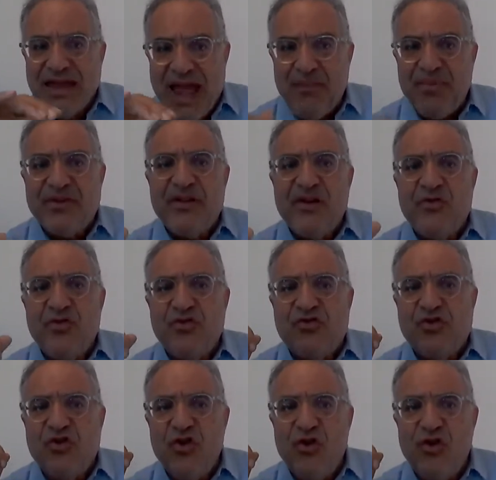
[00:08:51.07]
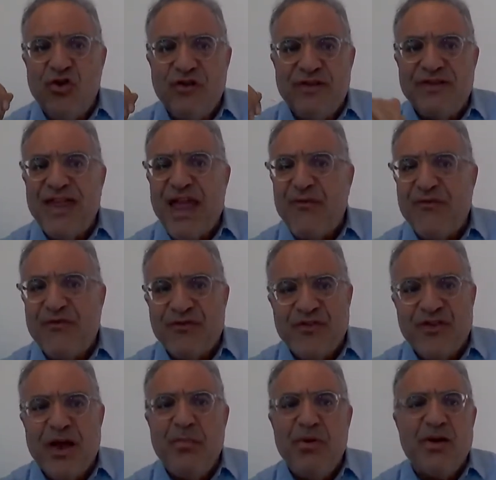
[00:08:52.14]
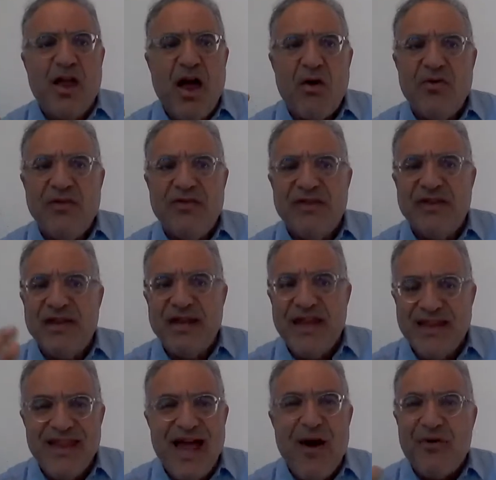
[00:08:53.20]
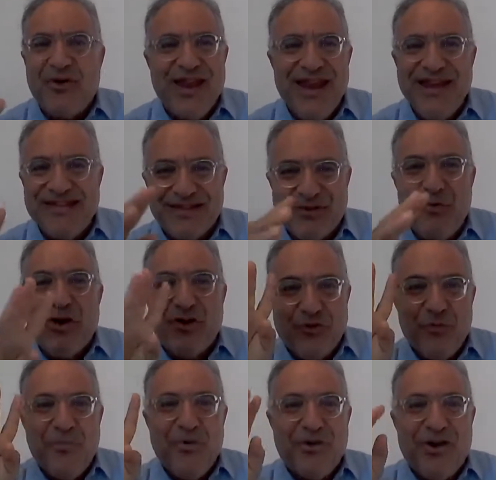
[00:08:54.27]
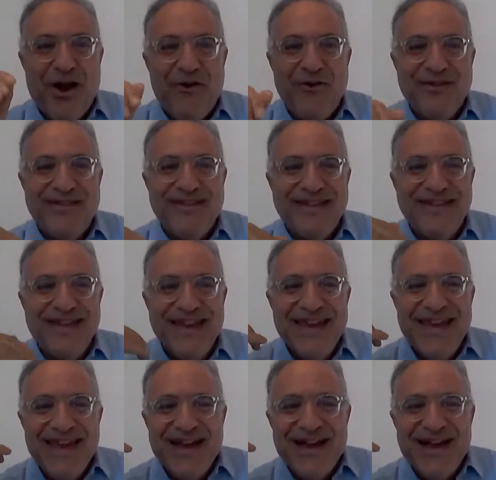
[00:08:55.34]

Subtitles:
capital control, theft, double currency, in our case, brutal currency,